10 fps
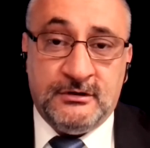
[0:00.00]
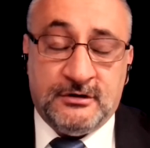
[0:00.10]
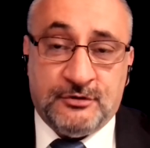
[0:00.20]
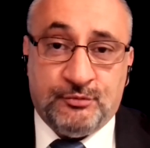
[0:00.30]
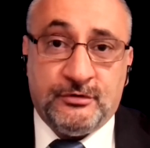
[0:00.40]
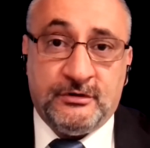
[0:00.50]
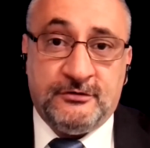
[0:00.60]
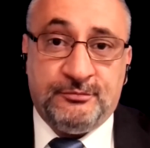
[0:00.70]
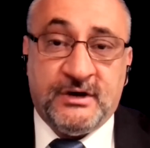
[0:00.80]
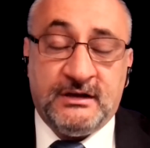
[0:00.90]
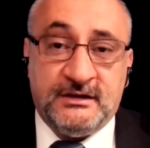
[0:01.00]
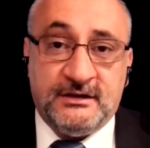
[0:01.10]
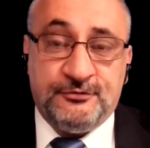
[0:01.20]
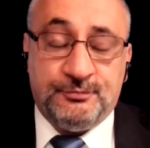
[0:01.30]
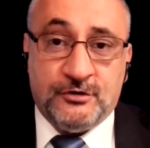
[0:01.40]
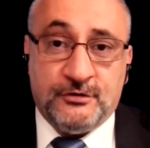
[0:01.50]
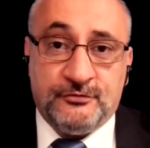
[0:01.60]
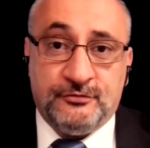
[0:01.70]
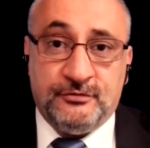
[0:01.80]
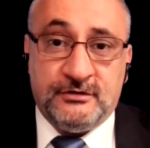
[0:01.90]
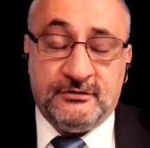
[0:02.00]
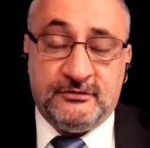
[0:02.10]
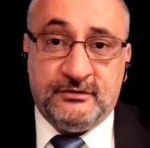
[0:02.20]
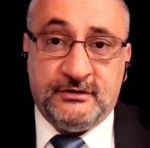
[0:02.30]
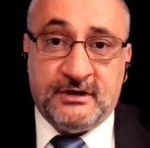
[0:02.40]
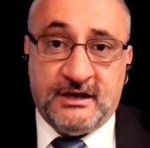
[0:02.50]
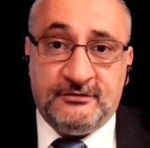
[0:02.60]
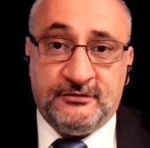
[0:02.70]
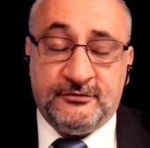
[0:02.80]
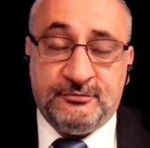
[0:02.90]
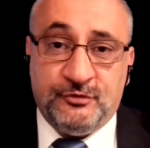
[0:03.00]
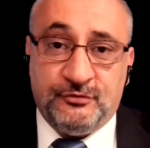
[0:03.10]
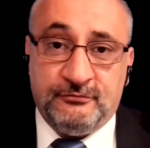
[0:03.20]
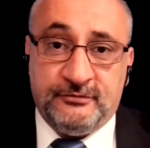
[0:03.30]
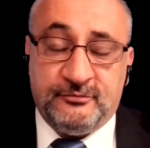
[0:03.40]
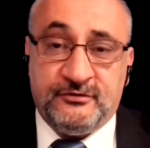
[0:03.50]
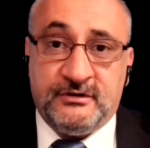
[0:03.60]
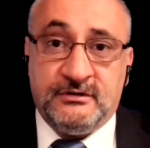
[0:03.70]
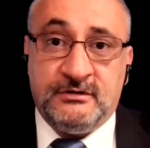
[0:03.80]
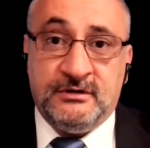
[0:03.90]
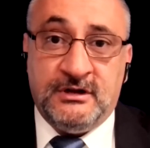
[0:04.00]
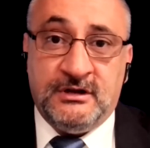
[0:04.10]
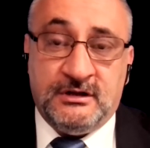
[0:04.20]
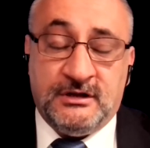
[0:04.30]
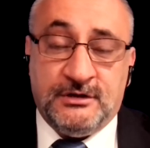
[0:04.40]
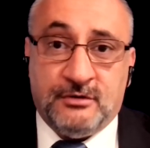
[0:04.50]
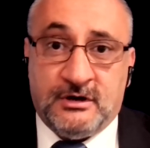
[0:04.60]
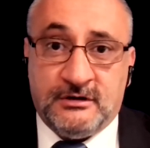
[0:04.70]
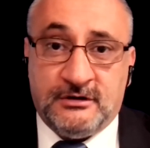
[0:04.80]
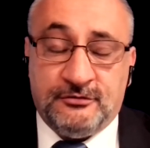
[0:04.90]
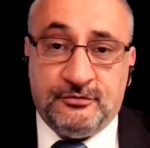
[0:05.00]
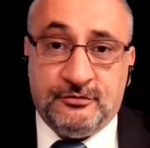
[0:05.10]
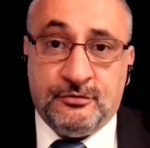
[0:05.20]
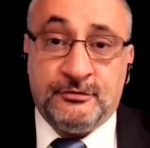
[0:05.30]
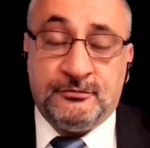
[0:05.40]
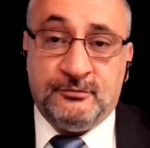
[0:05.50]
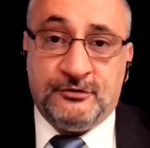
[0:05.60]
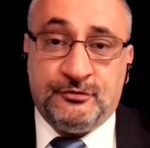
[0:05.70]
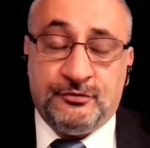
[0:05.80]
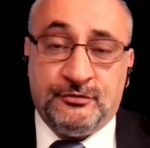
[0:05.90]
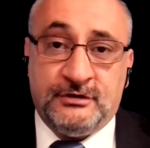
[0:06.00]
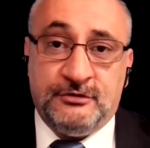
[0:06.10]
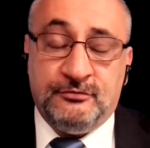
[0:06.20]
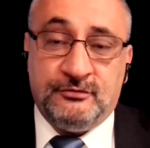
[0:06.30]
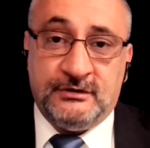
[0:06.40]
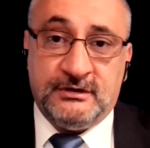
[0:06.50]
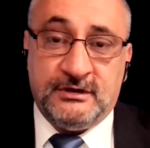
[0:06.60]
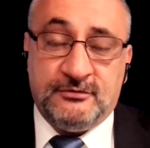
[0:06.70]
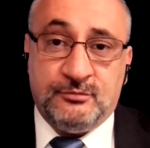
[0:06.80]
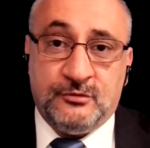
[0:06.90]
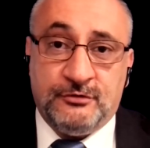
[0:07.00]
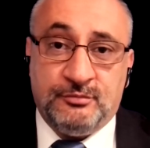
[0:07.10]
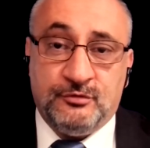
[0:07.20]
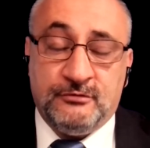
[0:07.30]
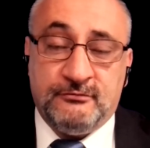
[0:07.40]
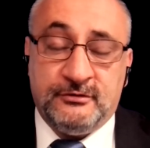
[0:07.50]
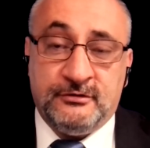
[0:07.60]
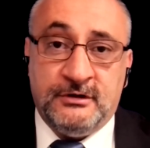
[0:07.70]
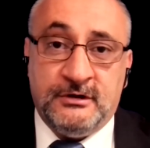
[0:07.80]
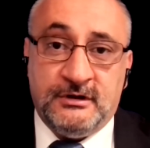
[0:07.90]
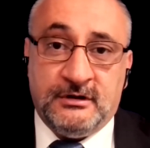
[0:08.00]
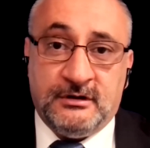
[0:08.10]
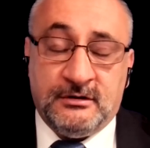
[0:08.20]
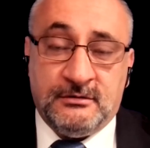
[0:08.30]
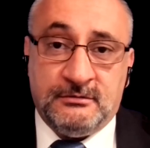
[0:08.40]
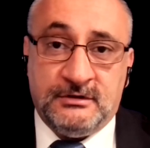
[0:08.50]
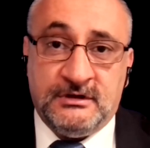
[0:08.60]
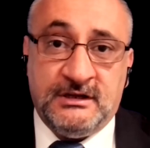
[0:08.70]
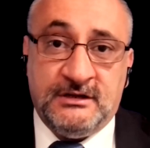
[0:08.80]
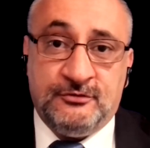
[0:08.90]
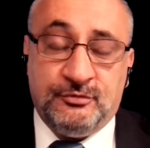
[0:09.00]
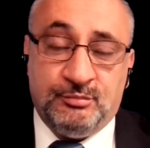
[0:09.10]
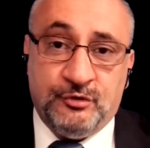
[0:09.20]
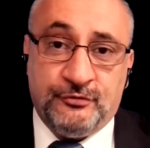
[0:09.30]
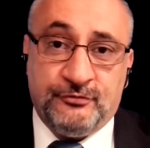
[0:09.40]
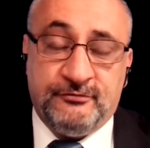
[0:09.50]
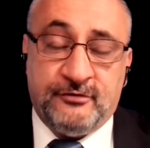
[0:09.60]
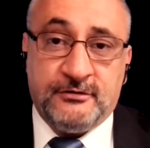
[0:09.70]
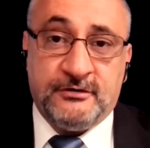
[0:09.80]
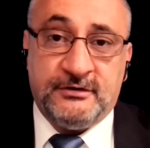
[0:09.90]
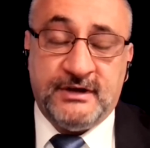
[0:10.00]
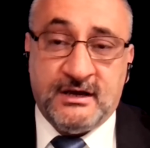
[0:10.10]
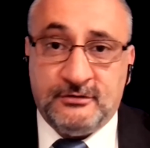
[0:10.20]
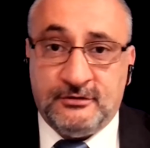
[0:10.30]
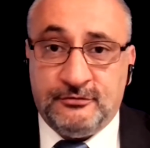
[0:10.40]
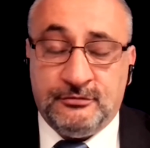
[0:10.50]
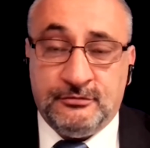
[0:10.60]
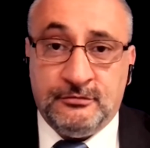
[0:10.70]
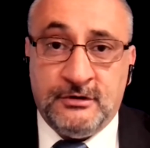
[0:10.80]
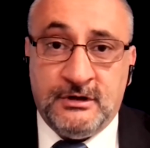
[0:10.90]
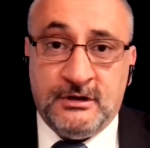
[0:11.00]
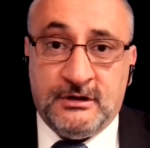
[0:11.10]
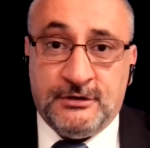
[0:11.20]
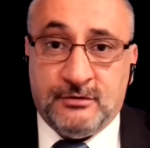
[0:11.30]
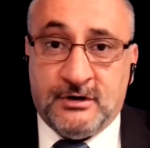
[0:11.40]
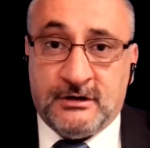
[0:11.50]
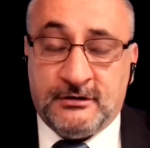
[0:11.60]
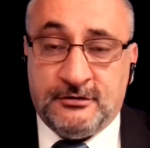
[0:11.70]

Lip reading: Our worry is by next March, you're going to see ISIS pushing from southern Iraq into north, with Turkey using it as a much more of a need to push farther down into Iraq.